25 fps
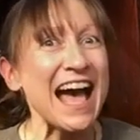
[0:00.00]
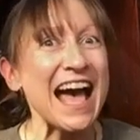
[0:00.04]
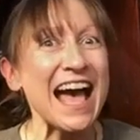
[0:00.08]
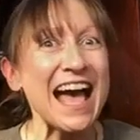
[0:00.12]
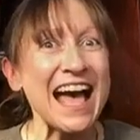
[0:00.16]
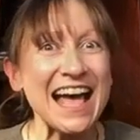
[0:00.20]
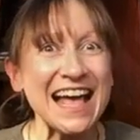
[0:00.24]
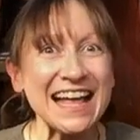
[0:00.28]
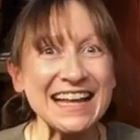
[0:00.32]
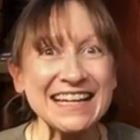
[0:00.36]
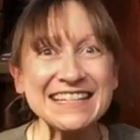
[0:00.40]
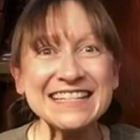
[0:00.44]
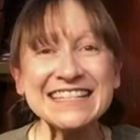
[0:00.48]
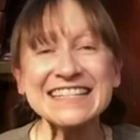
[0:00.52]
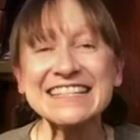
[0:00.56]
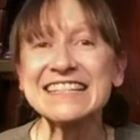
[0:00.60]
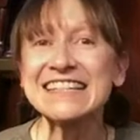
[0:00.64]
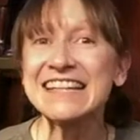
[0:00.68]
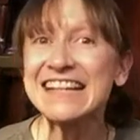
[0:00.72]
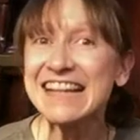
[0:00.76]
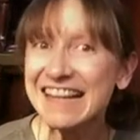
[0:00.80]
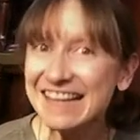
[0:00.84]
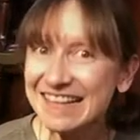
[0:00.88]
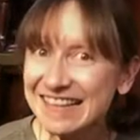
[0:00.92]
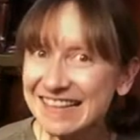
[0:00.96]
and
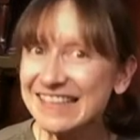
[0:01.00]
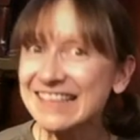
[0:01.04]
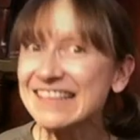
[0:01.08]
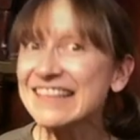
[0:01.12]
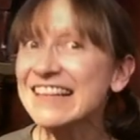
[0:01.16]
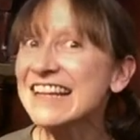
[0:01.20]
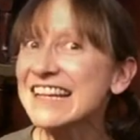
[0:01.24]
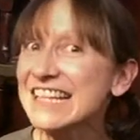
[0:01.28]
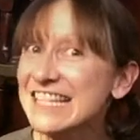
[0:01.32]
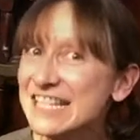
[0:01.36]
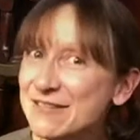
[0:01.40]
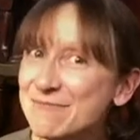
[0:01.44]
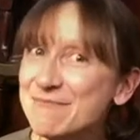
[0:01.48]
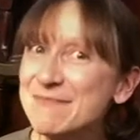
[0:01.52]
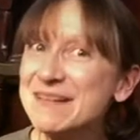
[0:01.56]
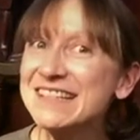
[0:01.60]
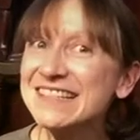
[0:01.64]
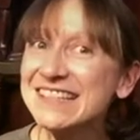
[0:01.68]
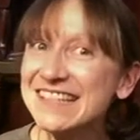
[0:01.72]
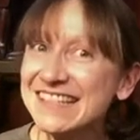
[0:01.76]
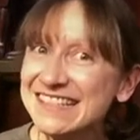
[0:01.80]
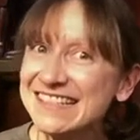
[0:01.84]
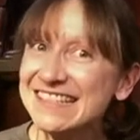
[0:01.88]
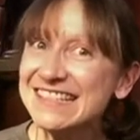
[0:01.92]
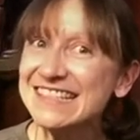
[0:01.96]
a slight
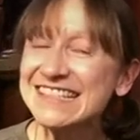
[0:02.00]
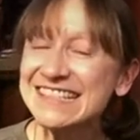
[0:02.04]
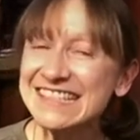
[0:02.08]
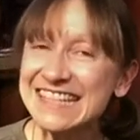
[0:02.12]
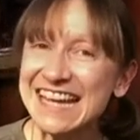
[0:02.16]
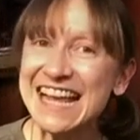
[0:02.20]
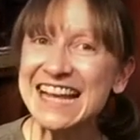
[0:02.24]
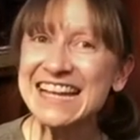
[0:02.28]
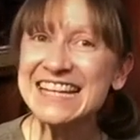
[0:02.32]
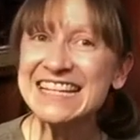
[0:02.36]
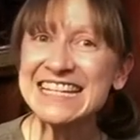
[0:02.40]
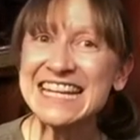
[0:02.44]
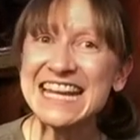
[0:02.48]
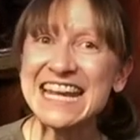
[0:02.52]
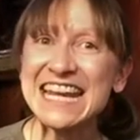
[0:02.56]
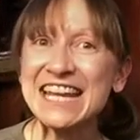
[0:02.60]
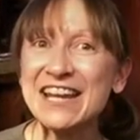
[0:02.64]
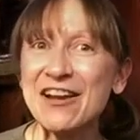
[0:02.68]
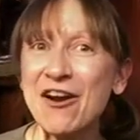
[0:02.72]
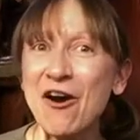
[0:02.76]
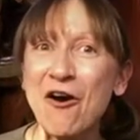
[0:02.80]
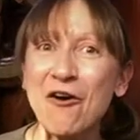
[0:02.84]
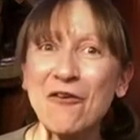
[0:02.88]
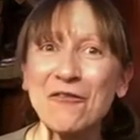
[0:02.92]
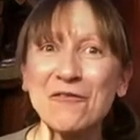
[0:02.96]

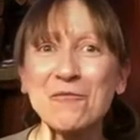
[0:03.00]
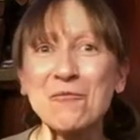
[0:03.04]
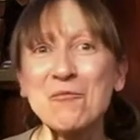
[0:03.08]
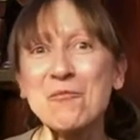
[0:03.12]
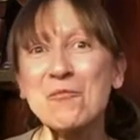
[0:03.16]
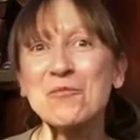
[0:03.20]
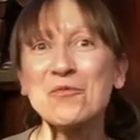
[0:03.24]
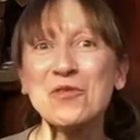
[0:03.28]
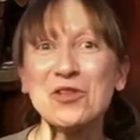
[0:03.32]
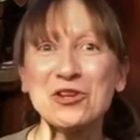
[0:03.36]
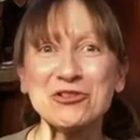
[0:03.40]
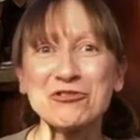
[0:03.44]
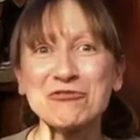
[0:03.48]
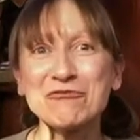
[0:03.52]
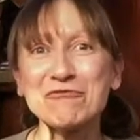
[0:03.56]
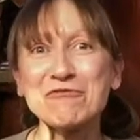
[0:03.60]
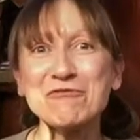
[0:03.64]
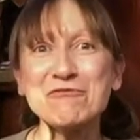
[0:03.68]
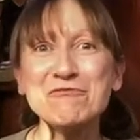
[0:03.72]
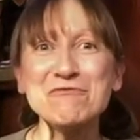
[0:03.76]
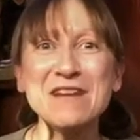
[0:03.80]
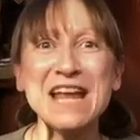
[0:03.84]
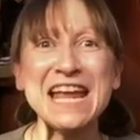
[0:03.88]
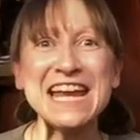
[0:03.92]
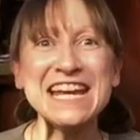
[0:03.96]
misunderstanding of the
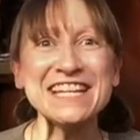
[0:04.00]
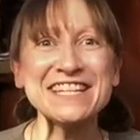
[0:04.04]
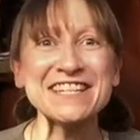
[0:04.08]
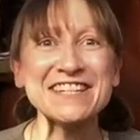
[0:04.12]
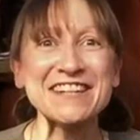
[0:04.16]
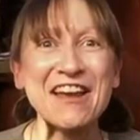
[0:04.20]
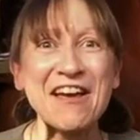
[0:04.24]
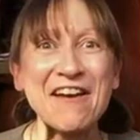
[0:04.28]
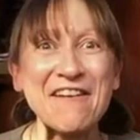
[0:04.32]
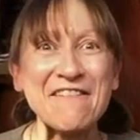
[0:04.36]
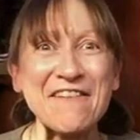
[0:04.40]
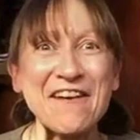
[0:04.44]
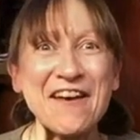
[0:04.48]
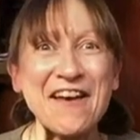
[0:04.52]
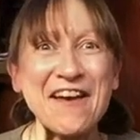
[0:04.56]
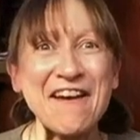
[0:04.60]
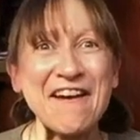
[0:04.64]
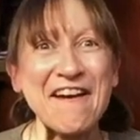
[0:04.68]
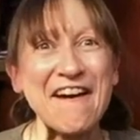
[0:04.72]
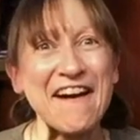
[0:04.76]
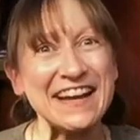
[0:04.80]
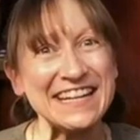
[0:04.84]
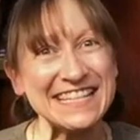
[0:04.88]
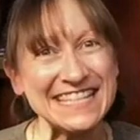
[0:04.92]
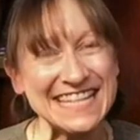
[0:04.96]
true nature of
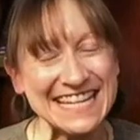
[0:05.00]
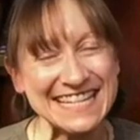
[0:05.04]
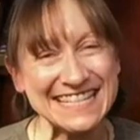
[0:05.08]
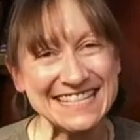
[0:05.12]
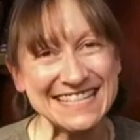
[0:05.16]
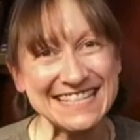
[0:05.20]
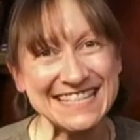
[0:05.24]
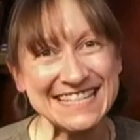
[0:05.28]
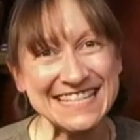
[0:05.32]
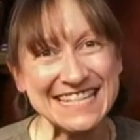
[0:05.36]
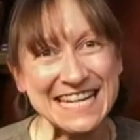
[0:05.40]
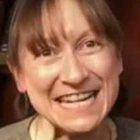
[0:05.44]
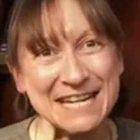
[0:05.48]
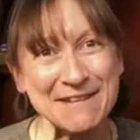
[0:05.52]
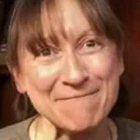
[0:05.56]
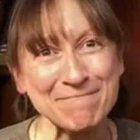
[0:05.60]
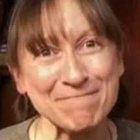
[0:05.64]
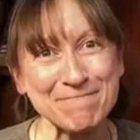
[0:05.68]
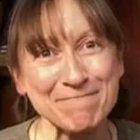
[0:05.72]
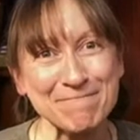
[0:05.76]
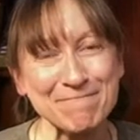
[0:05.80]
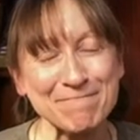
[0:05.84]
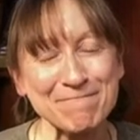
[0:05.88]
her identity.